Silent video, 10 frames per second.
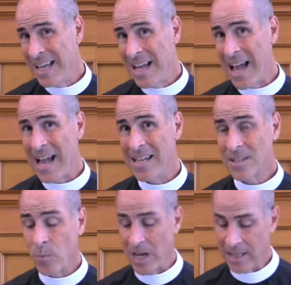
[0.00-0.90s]

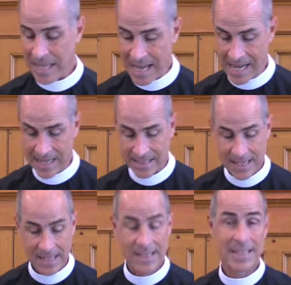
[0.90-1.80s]
as well as
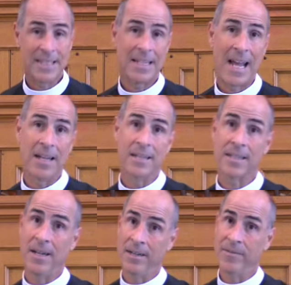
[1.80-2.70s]
the status
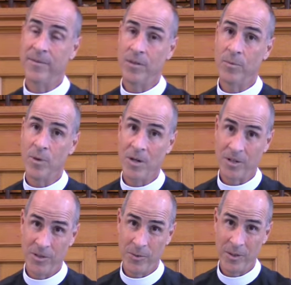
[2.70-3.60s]
of the
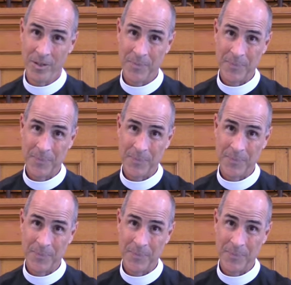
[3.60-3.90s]
wrongdoer.